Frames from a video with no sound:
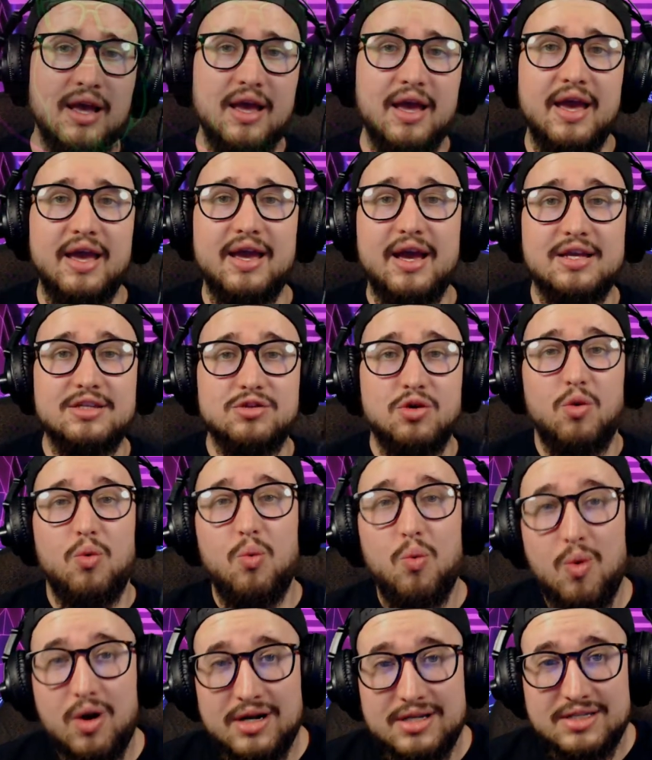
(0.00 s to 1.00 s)
Hey guys,
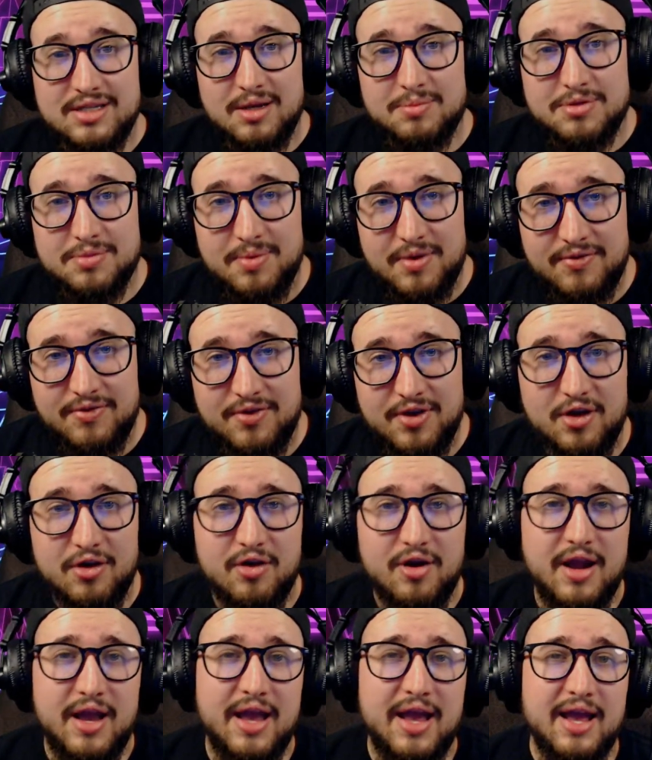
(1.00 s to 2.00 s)
what is up? Spiff
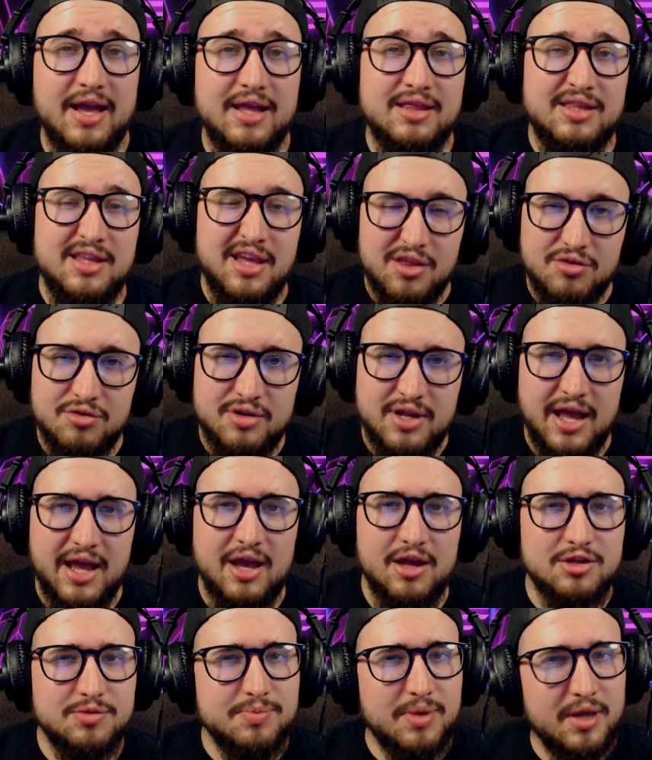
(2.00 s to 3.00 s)
here. And the other
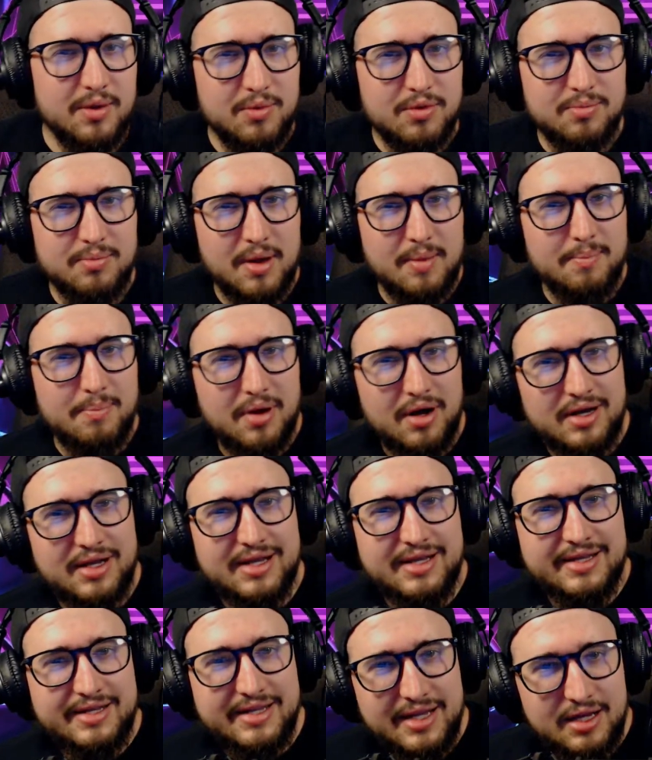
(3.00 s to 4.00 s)
day I was playing with my
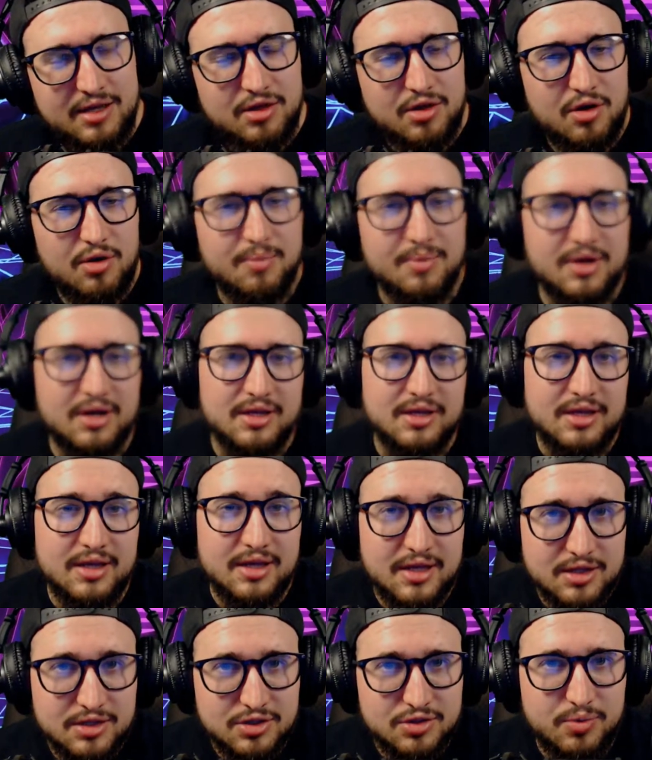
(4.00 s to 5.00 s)
buddy D-Lo. I'm going to
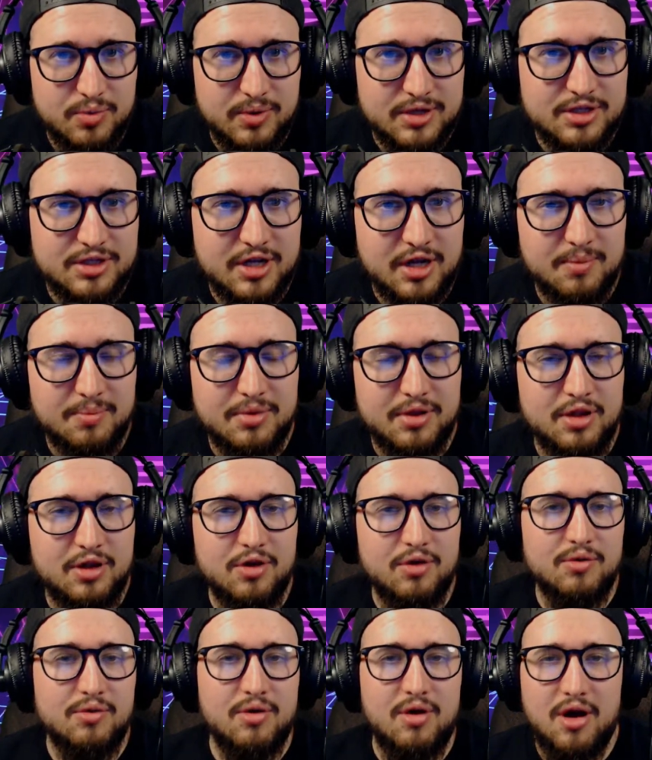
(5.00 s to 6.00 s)
link his Twitch down
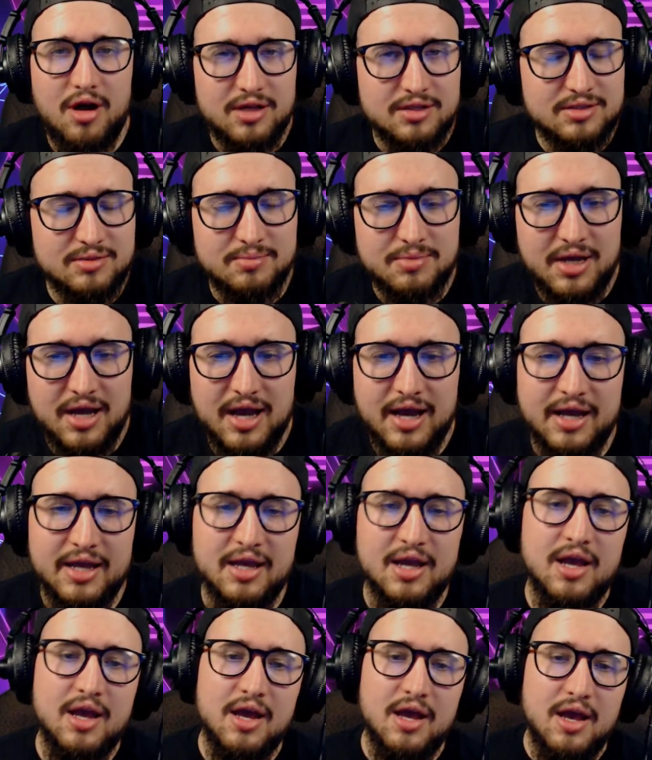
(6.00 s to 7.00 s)
below. Awesome guy.